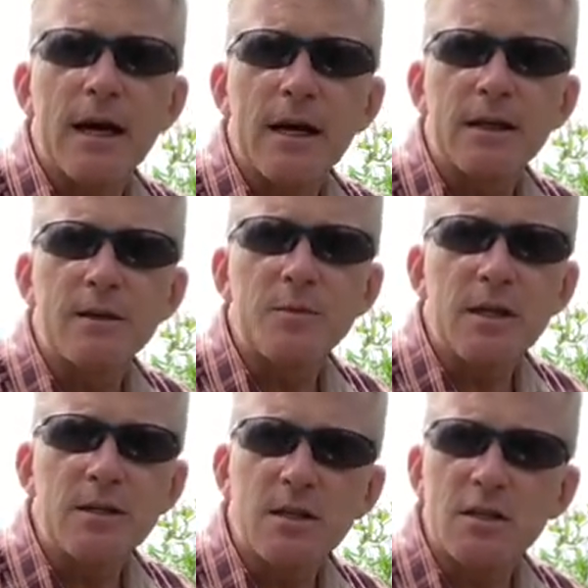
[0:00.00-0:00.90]
and
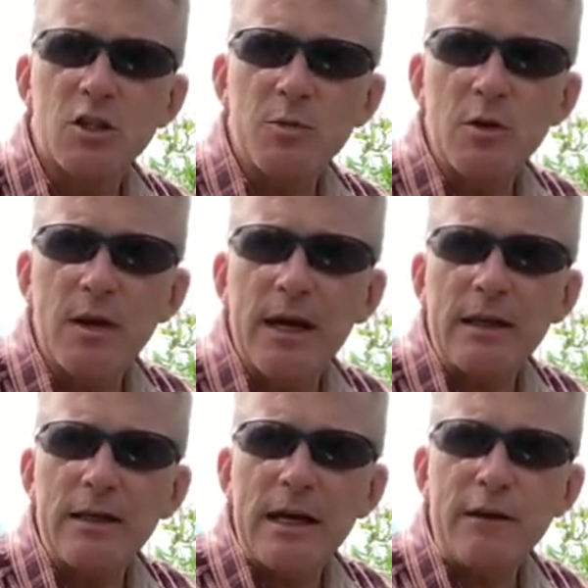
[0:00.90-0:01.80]
means it doesn't spook
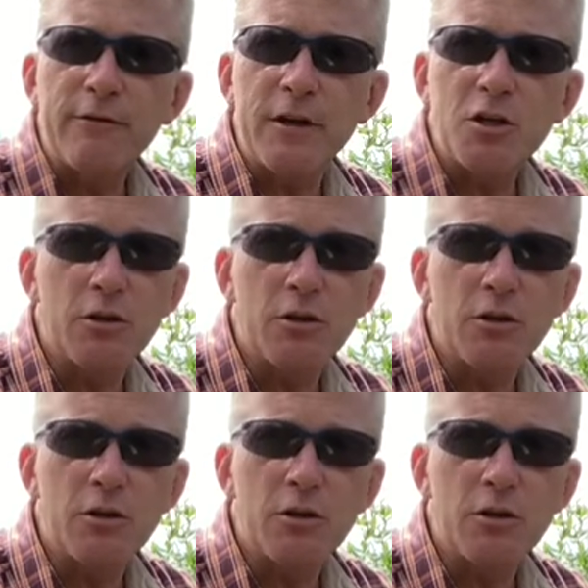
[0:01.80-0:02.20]
any fish,